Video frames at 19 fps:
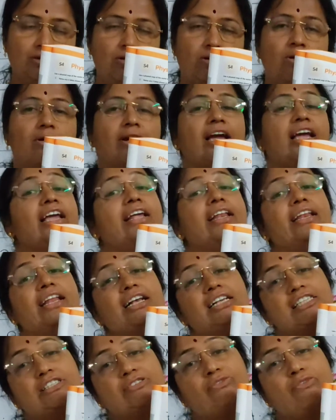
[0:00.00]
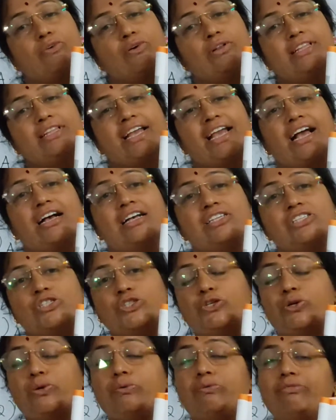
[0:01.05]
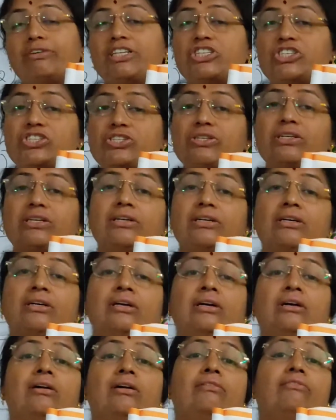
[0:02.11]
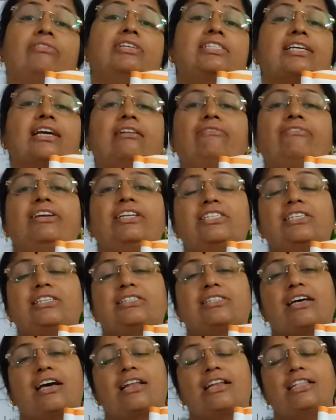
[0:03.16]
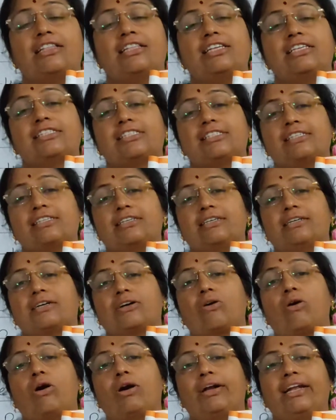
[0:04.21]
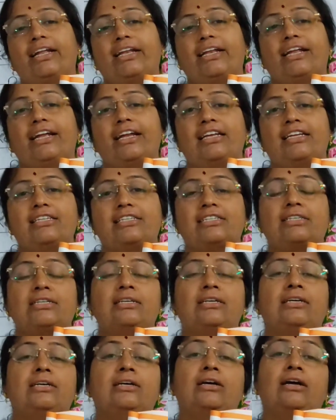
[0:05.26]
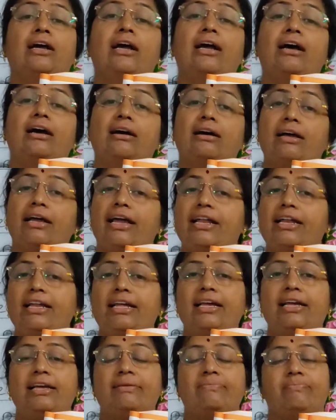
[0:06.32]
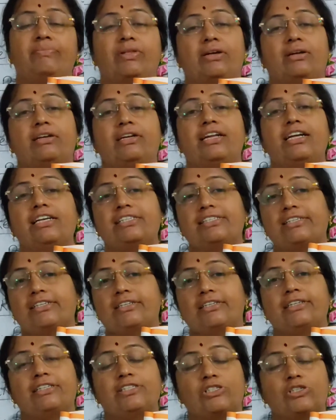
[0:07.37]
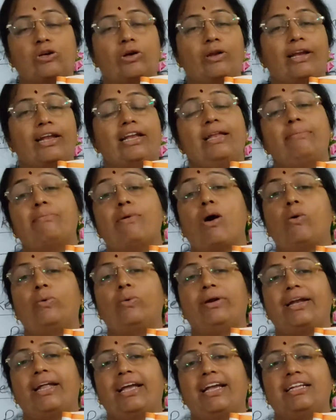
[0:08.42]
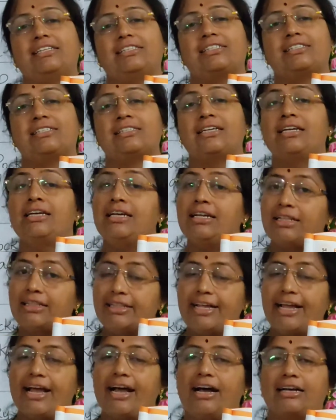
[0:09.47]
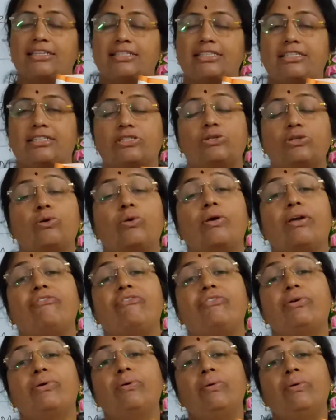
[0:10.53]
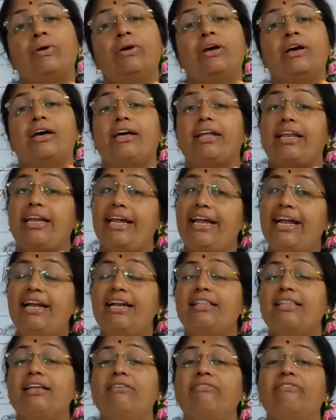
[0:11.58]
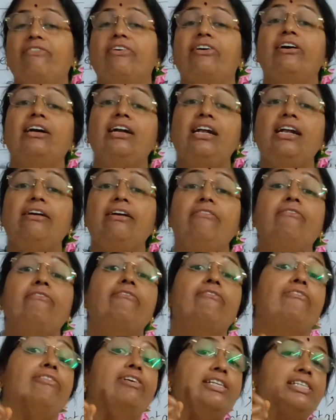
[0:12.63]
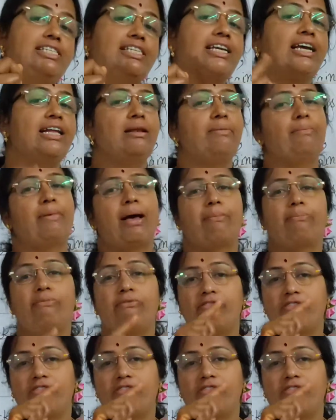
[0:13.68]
Okay, in S4 they asked you which physical features are in this continent, any deserts or any mountains they asked. So if you read the world physical map,